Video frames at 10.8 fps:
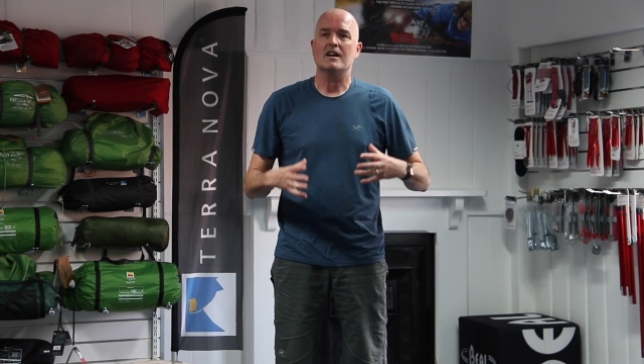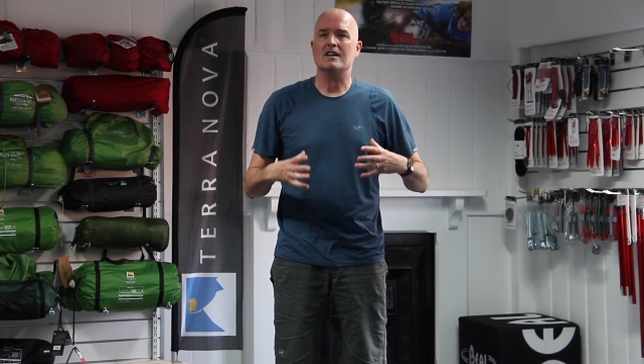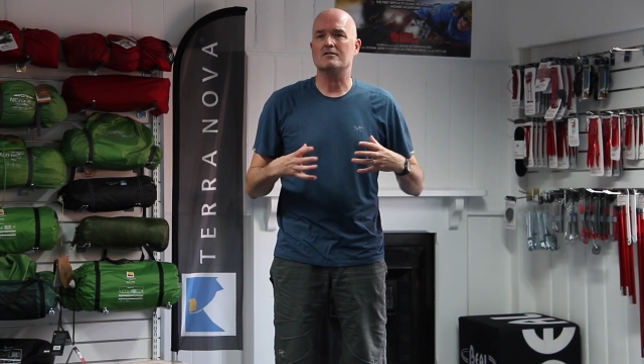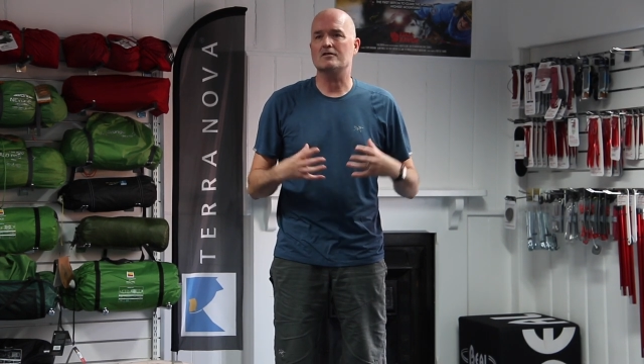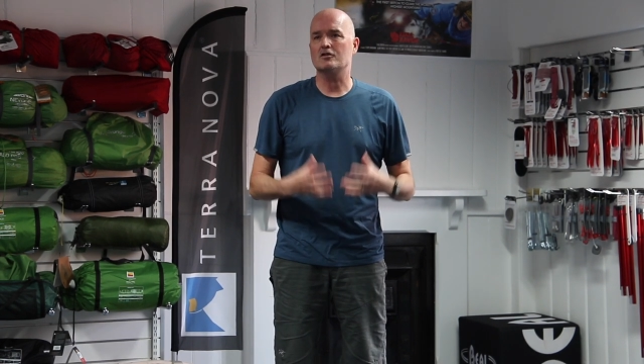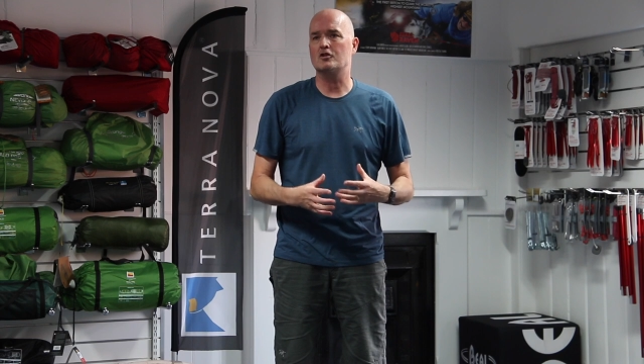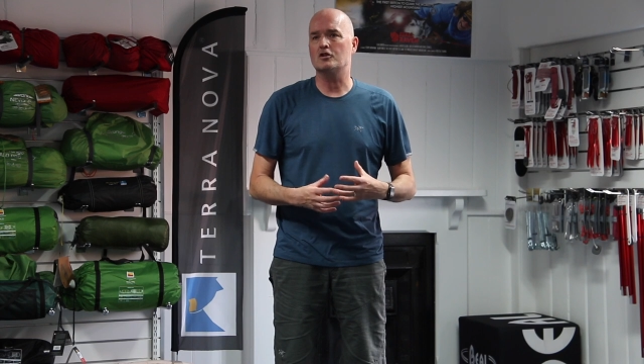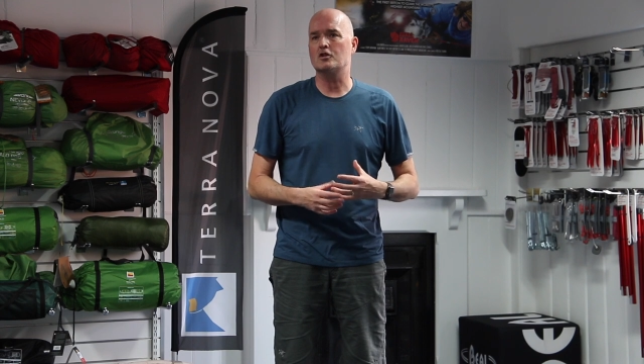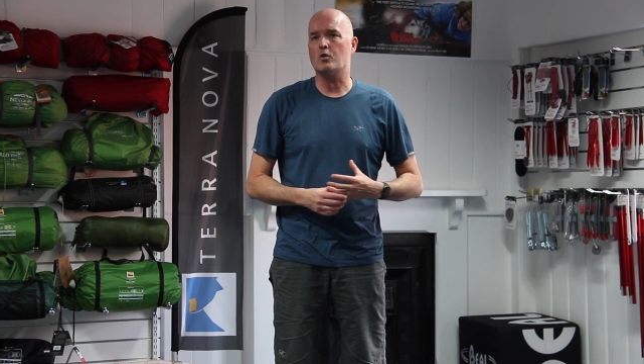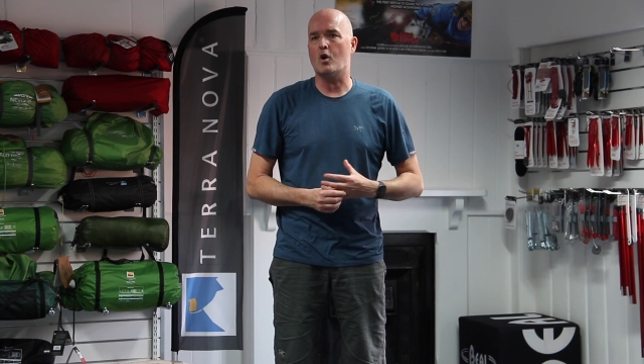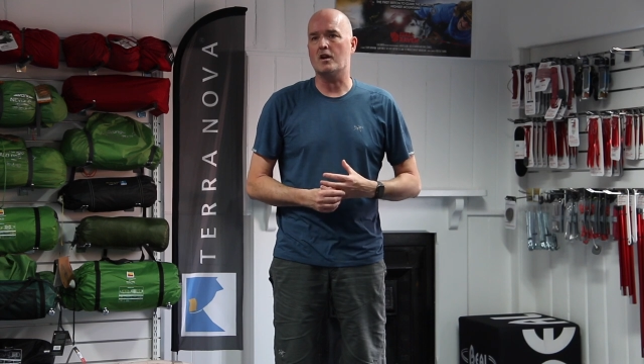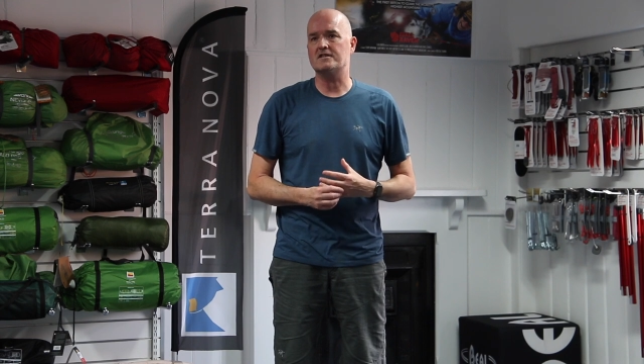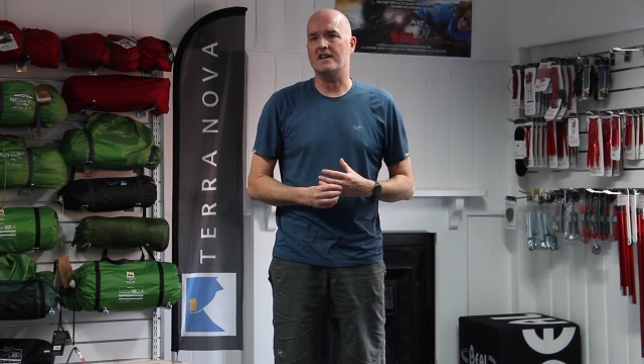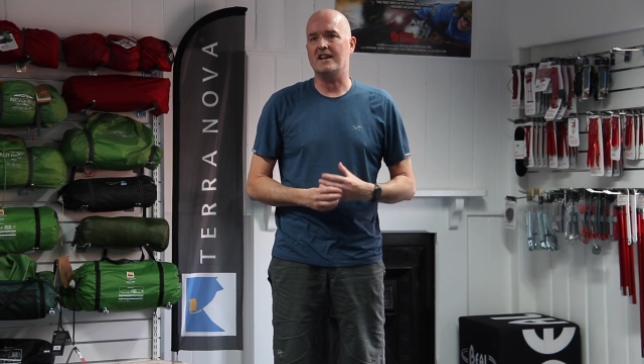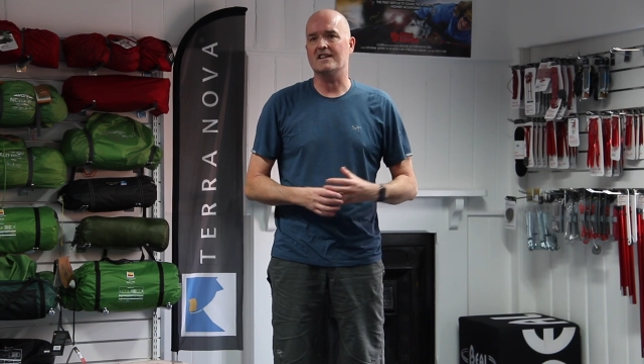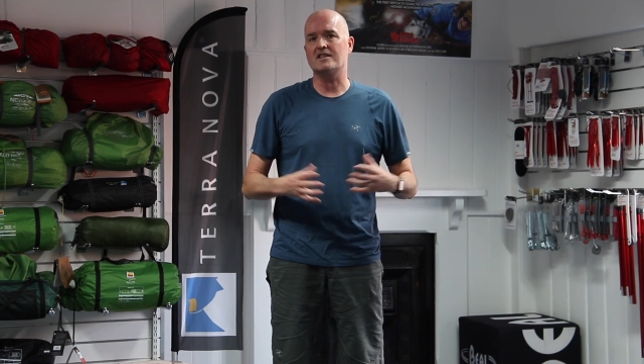It's good
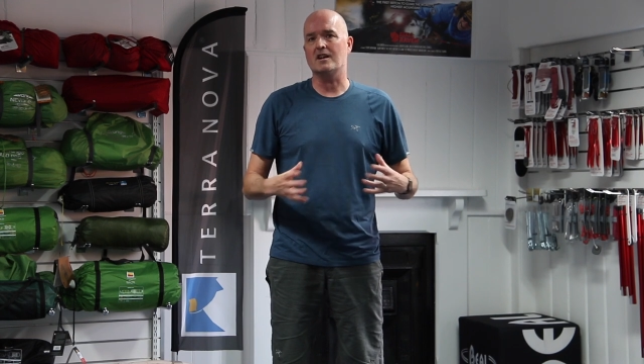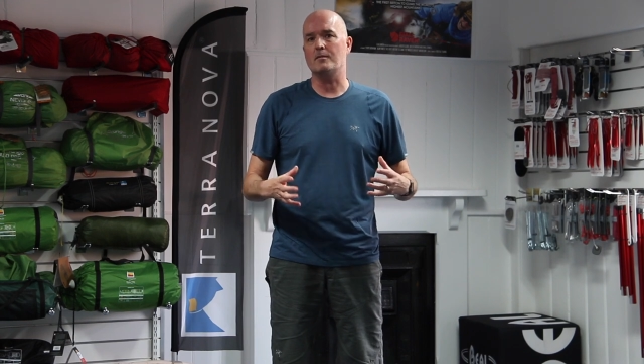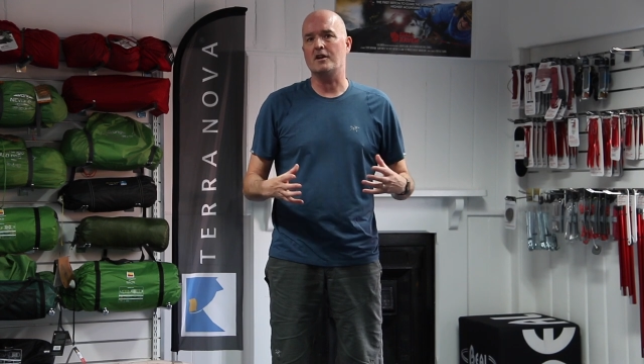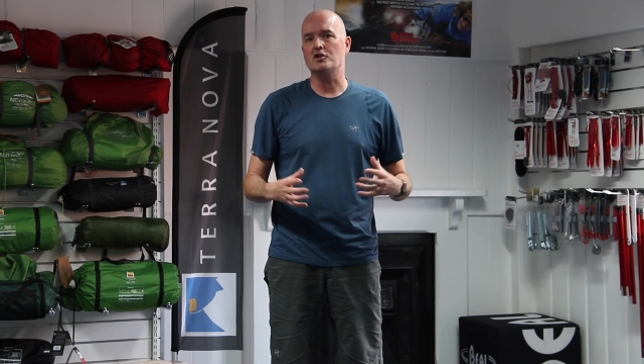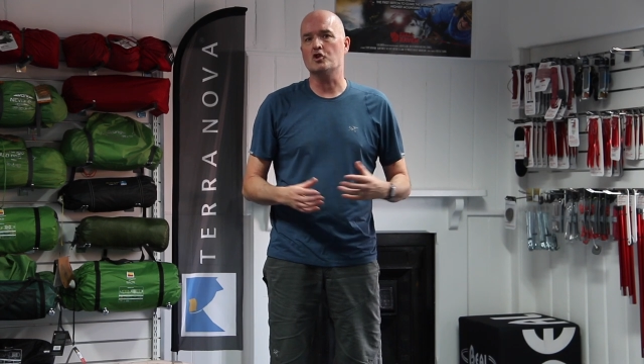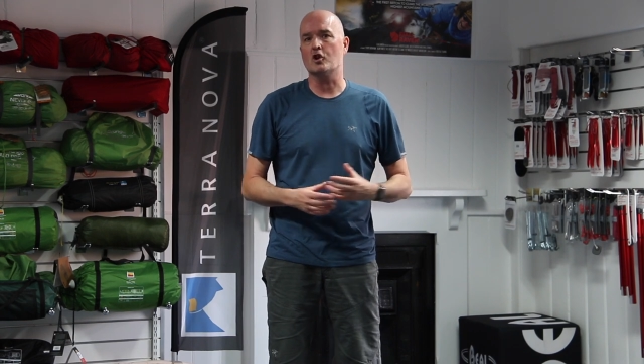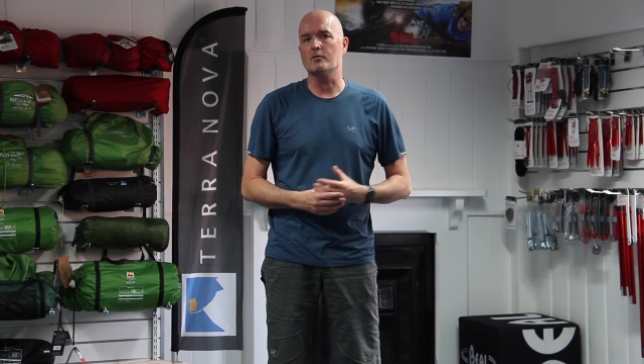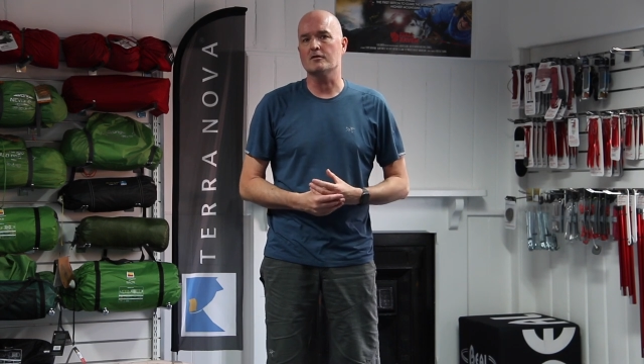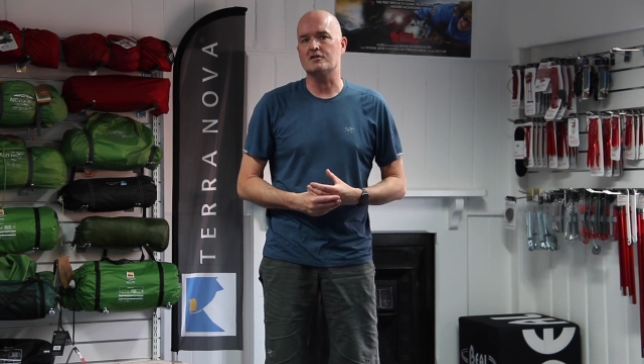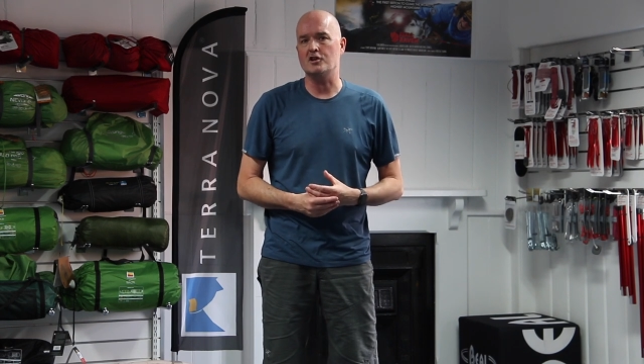quality and it's gonna be enjoyable